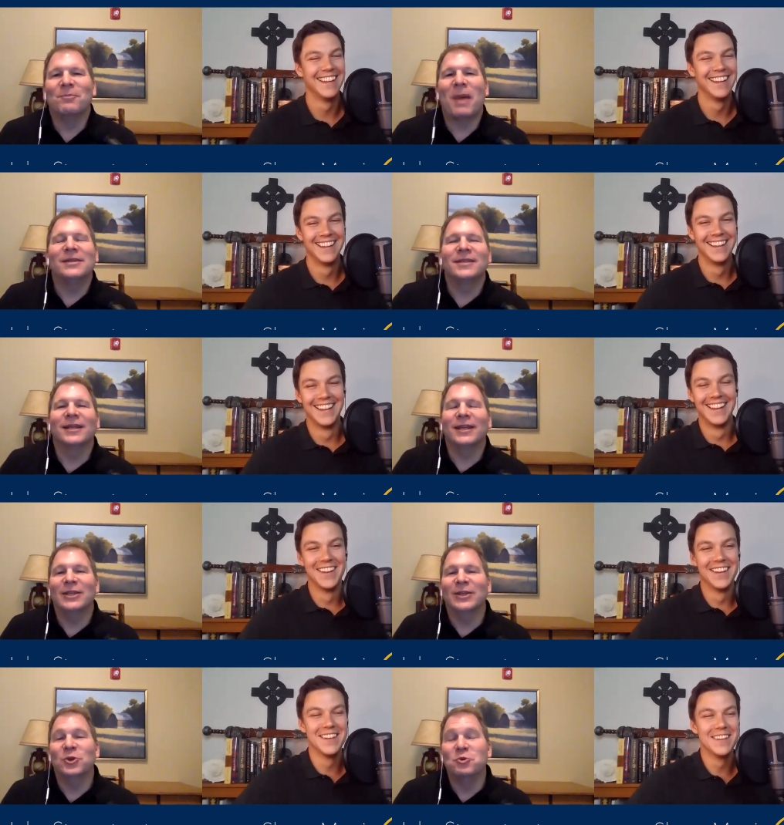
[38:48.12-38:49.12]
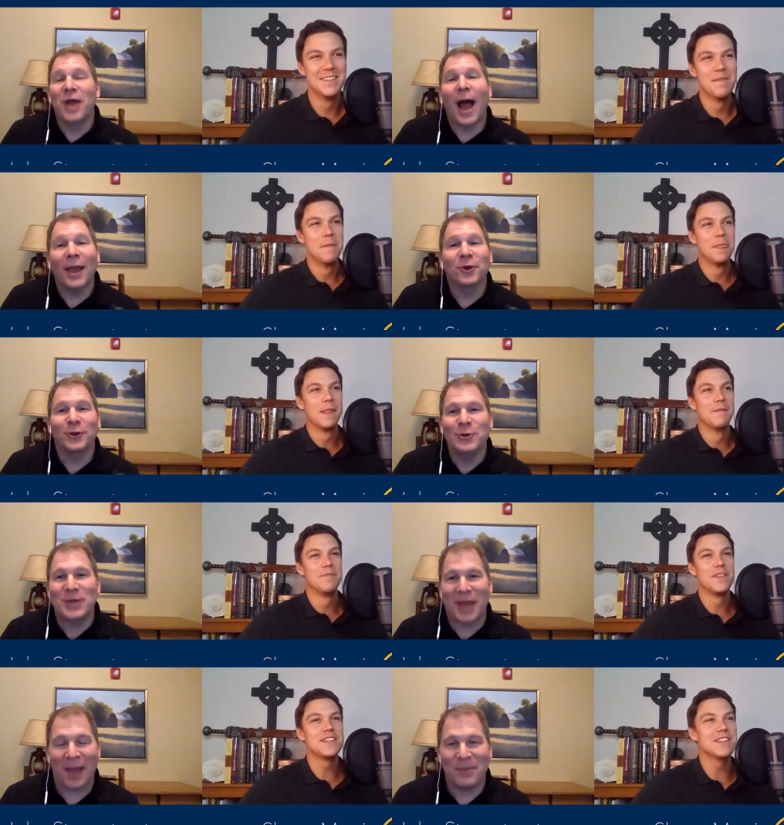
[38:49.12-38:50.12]
Speaker 1: basically you die or you
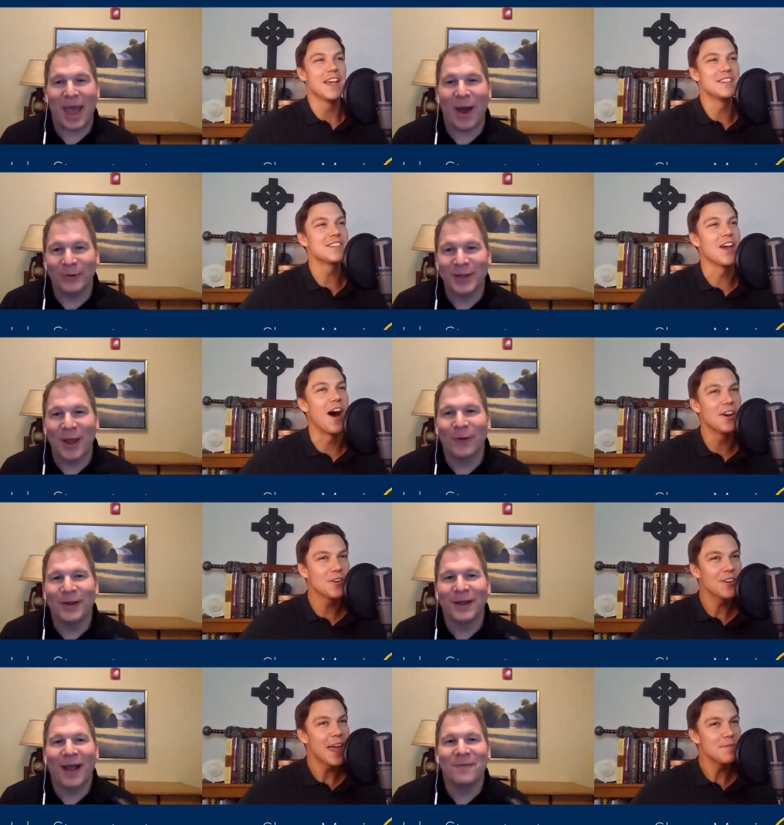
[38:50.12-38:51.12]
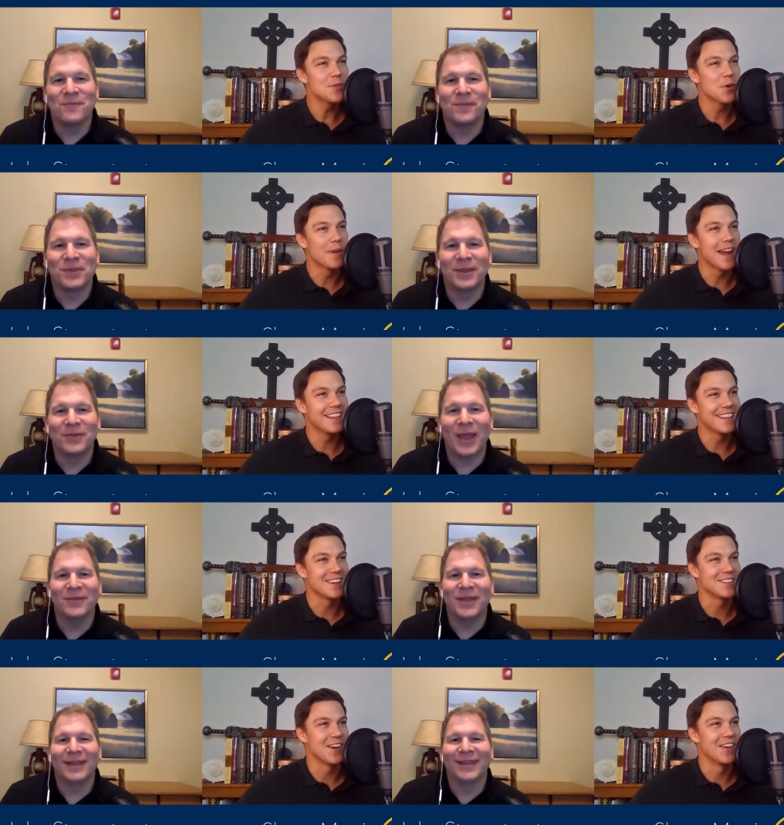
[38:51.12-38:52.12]
tap this is, out. Is this now, the Hunger
Speaker 2: Games or a
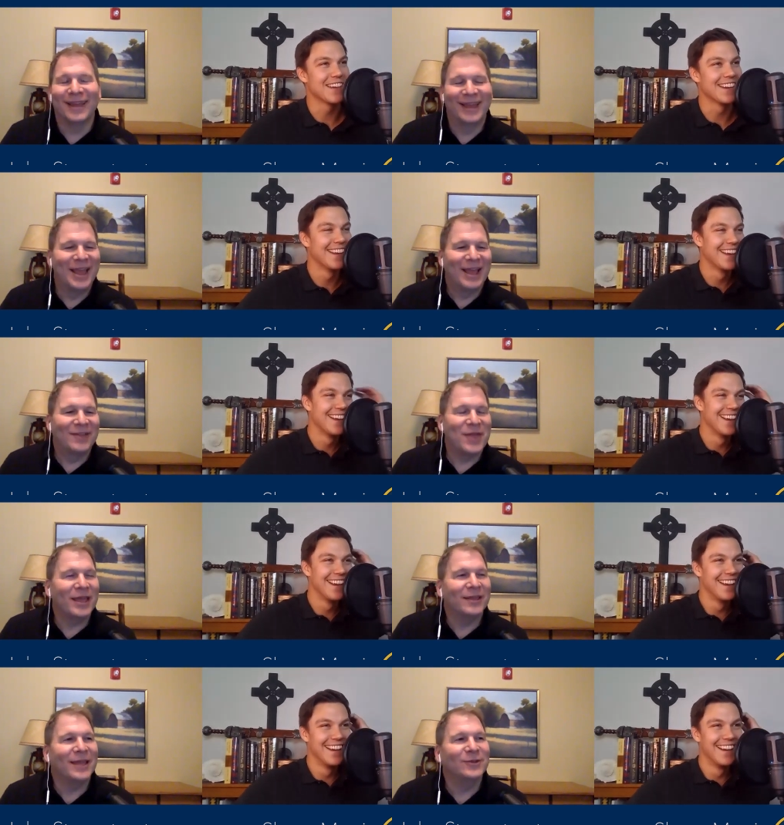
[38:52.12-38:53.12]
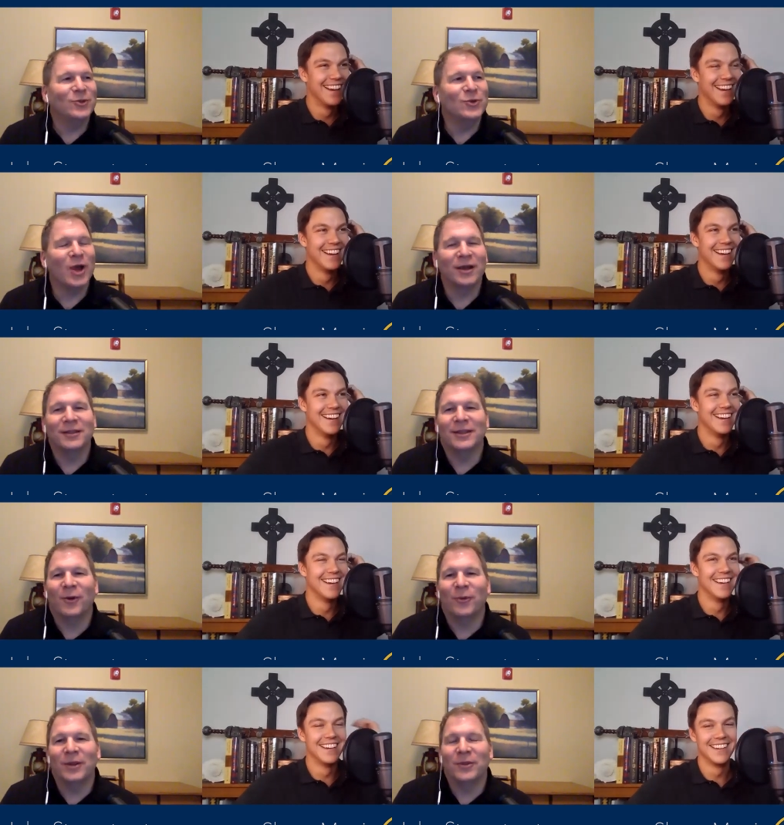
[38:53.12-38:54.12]
reality they, they, show? Okay,
Speaker 1: they they do go. You
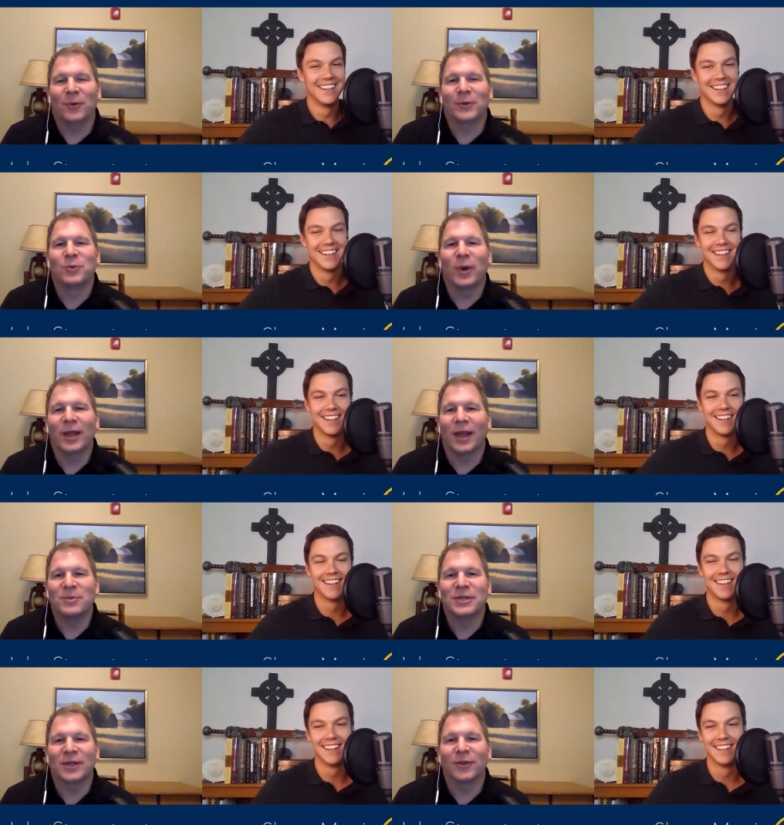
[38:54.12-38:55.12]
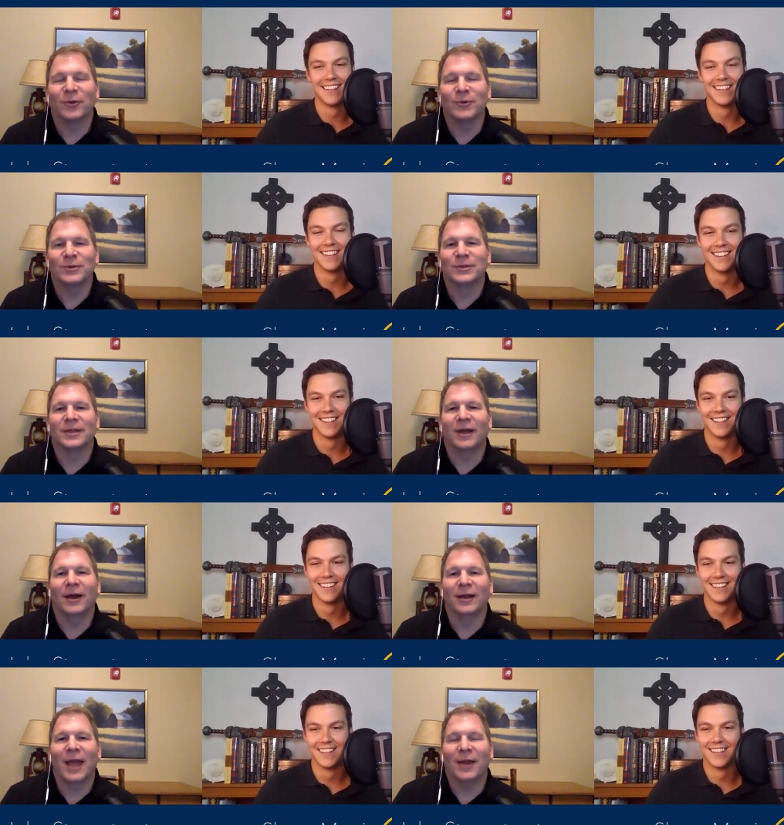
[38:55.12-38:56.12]
know, there was one guy in particular who's
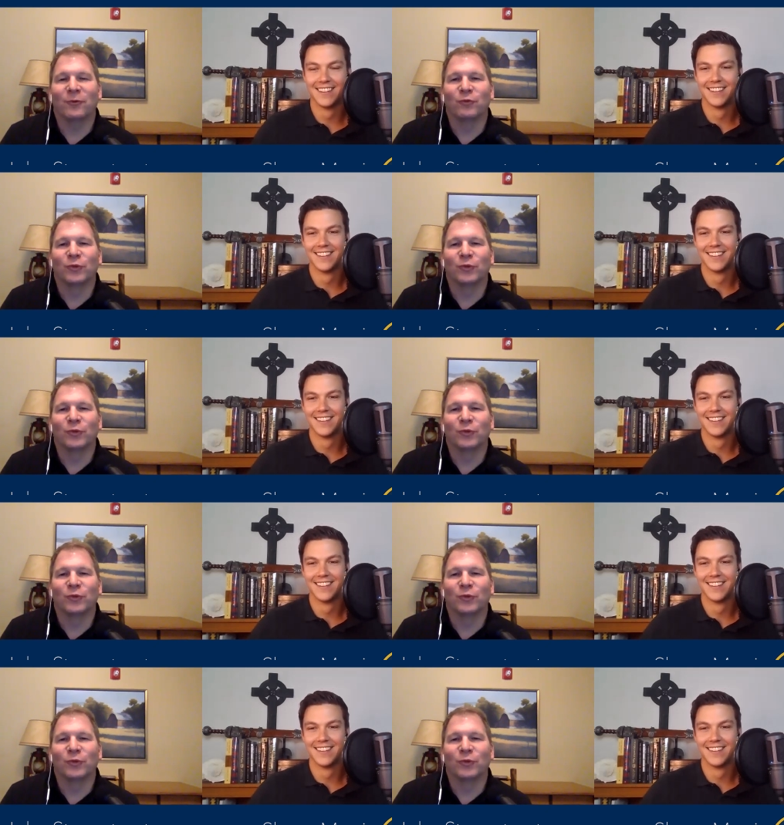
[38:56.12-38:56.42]
uh, had a